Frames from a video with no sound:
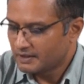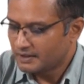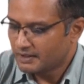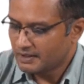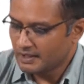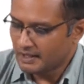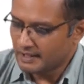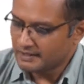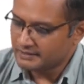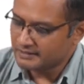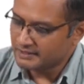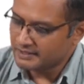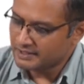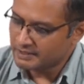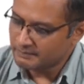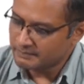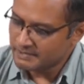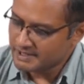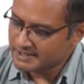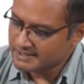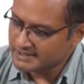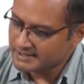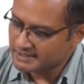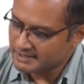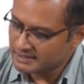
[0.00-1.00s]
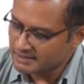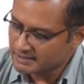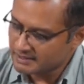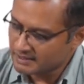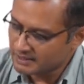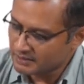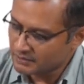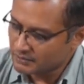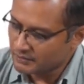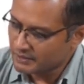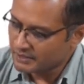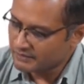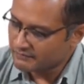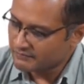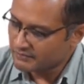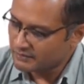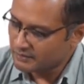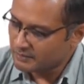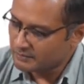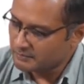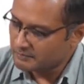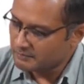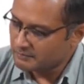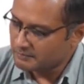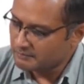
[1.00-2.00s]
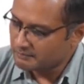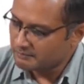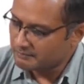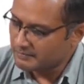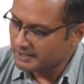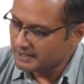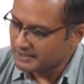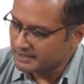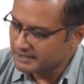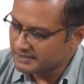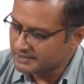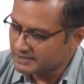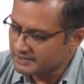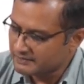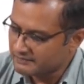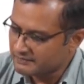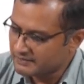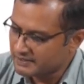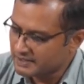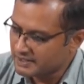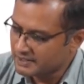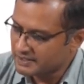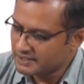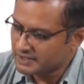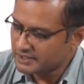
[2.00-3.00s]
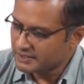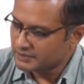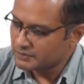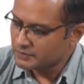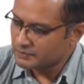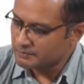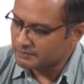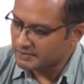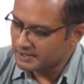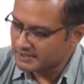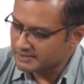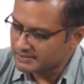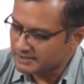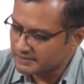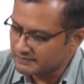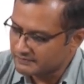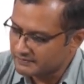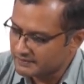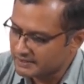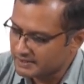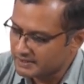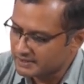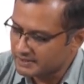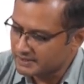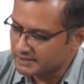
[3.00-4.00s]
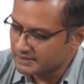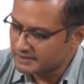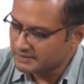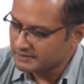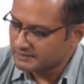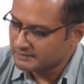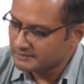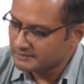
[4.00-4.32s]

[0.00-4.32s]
And the limits here are going from minus infinity to plus infinity.